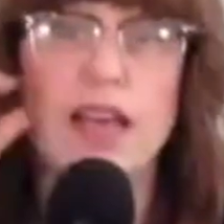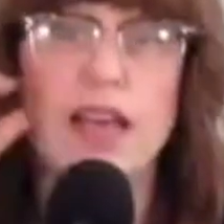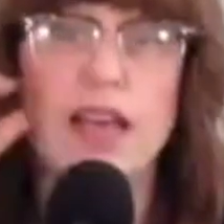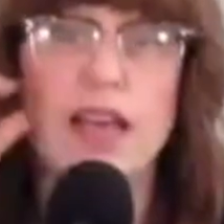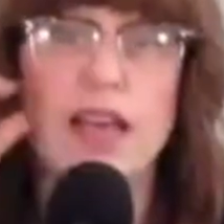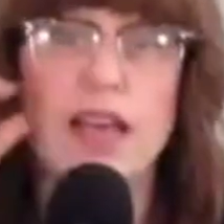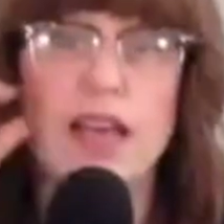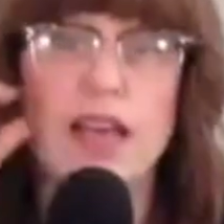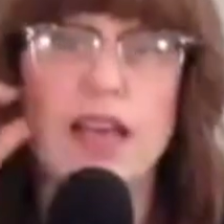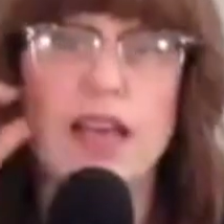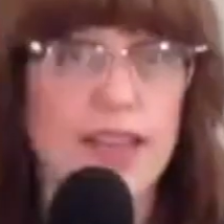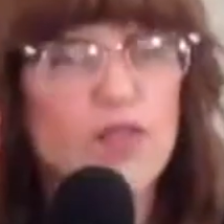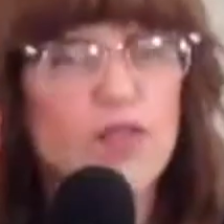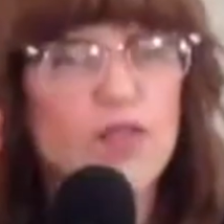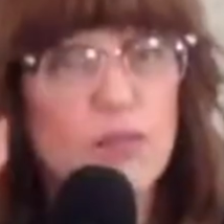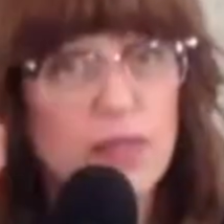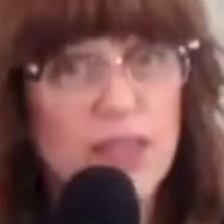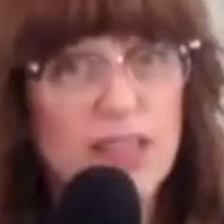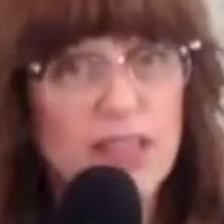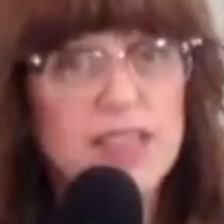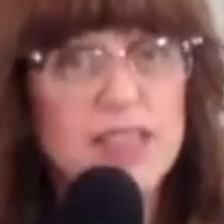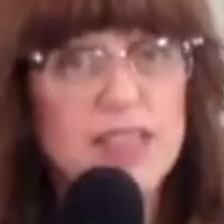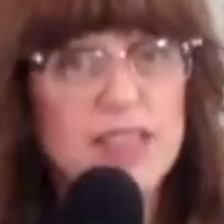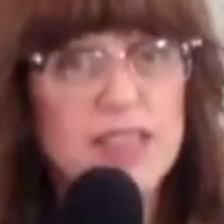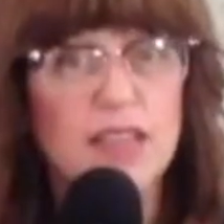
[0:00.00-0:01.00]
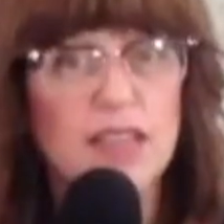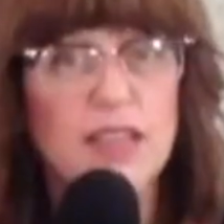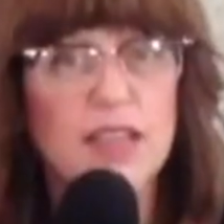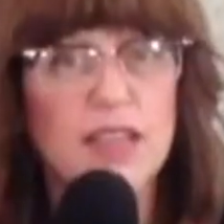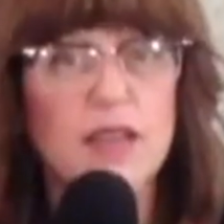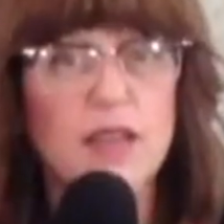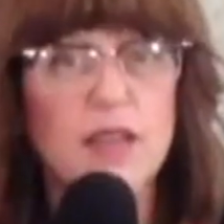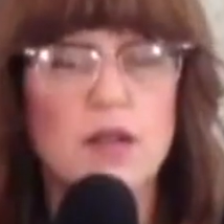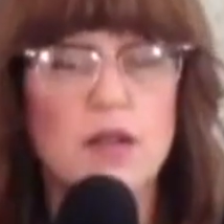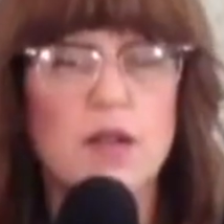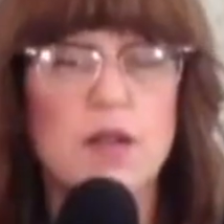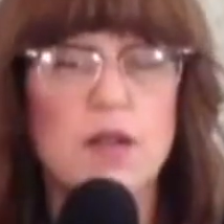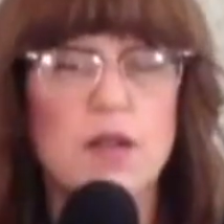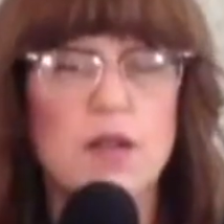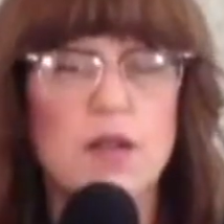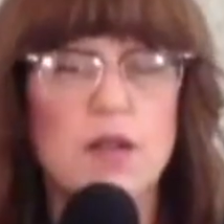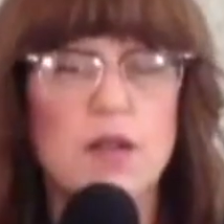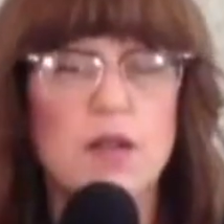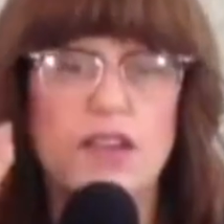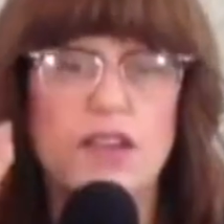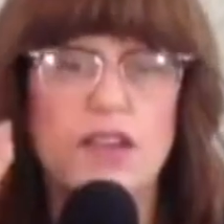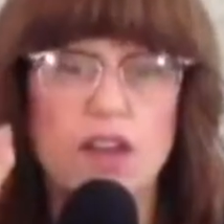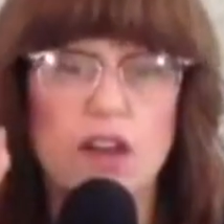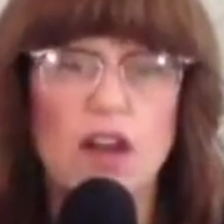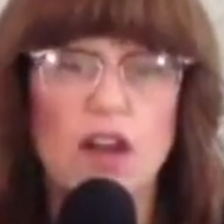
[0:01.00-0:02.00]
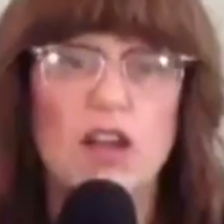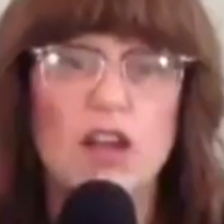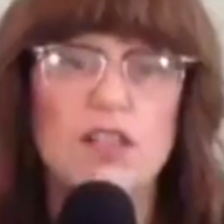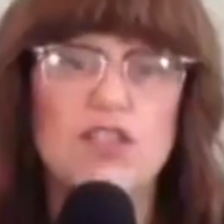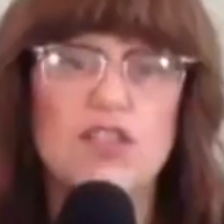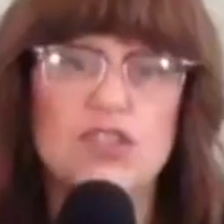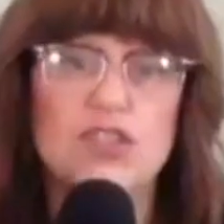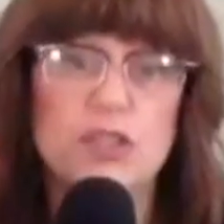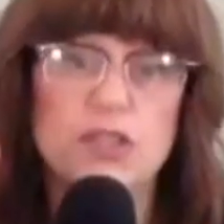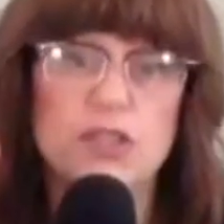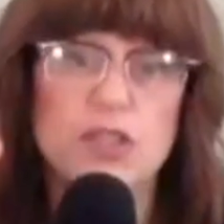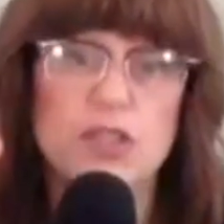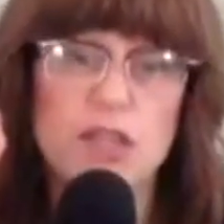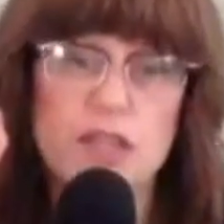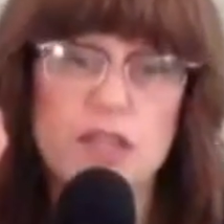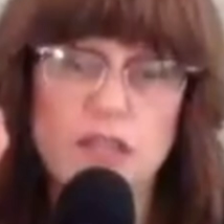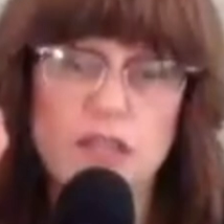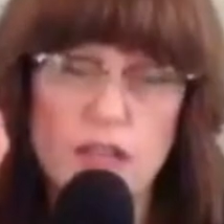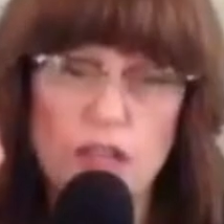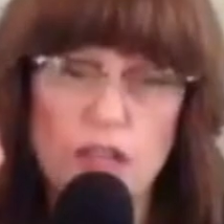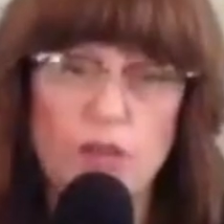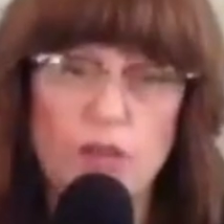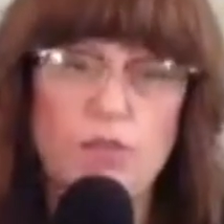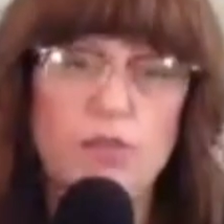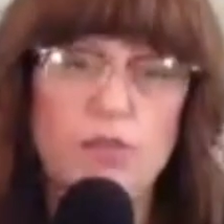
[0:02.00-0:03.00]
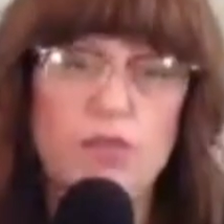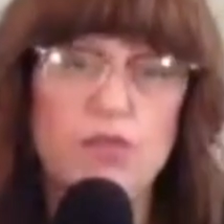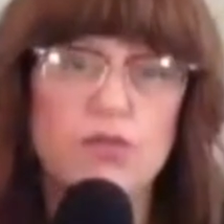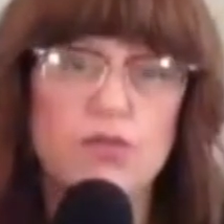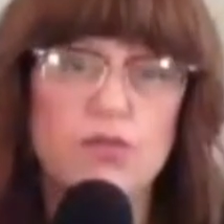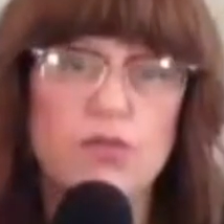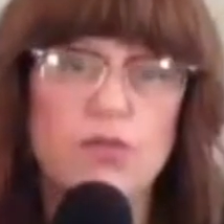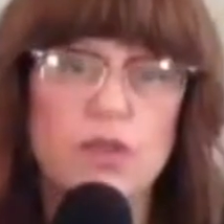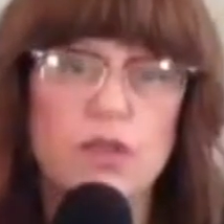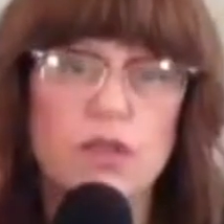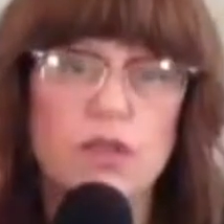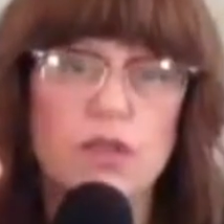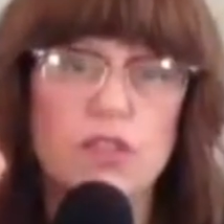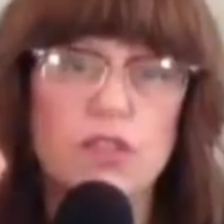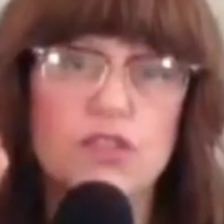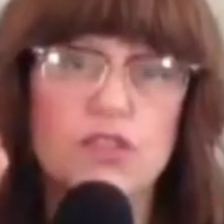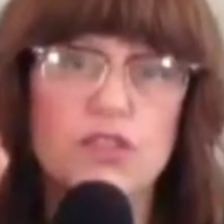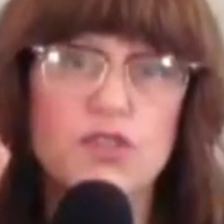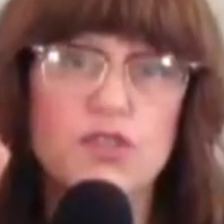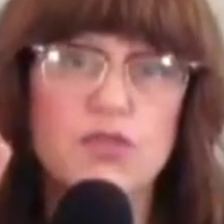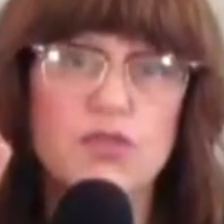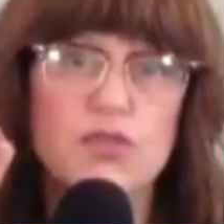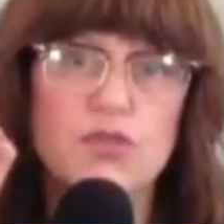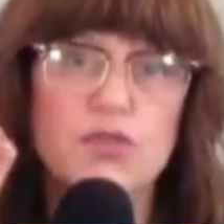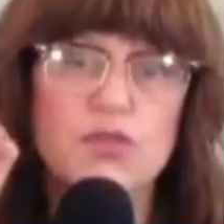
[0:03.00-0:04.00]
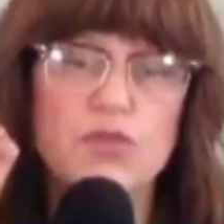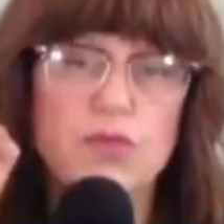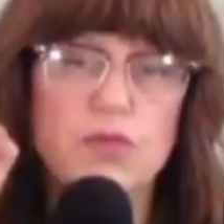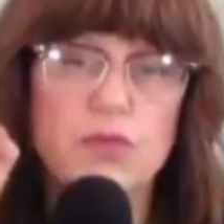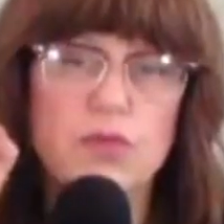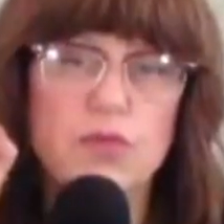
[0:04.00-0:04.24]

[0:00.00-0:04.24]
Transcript: I give you a blessing that God should help you to